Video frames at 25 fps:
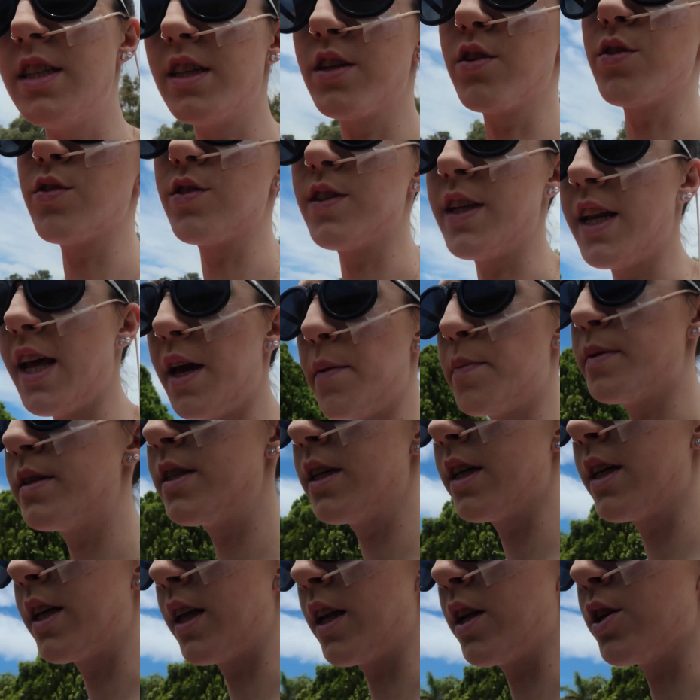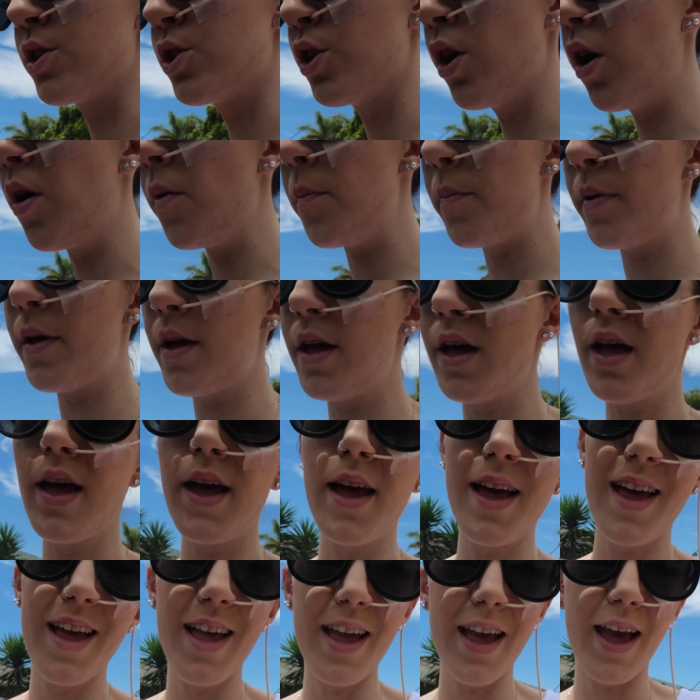deals in a particular shop,
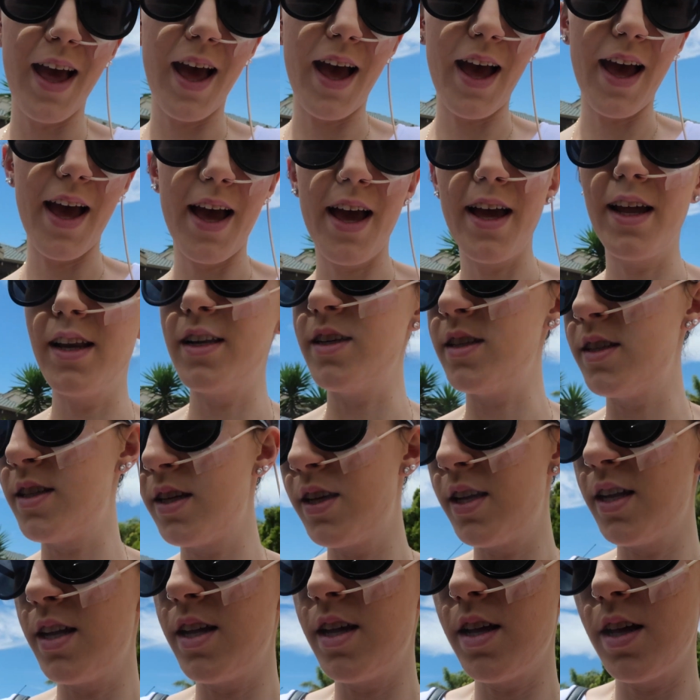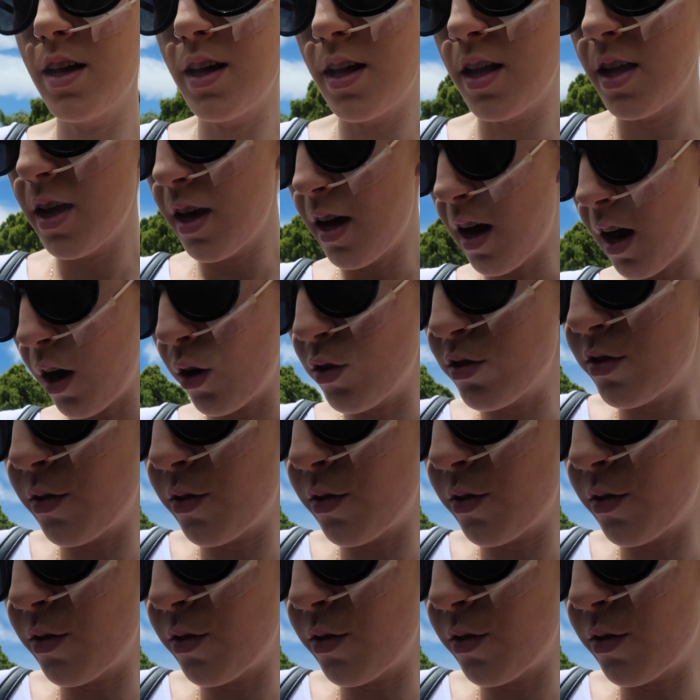and I